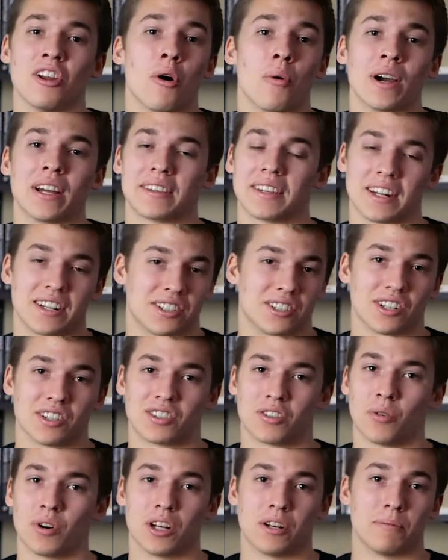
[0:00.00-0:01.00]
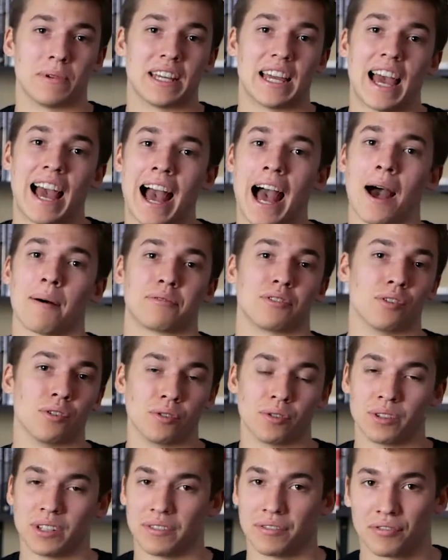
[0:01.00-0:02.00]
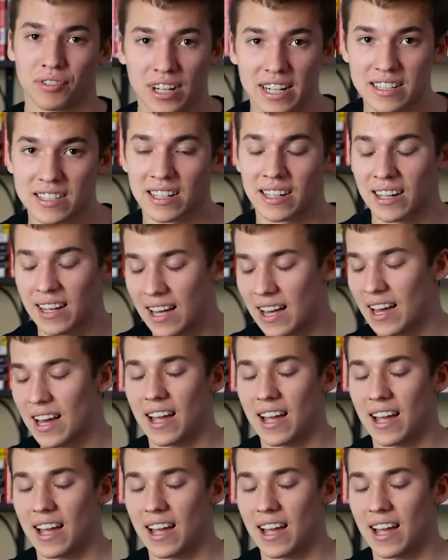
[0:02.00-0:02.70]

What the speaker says: knowing that it's just going to be absolutely freezing.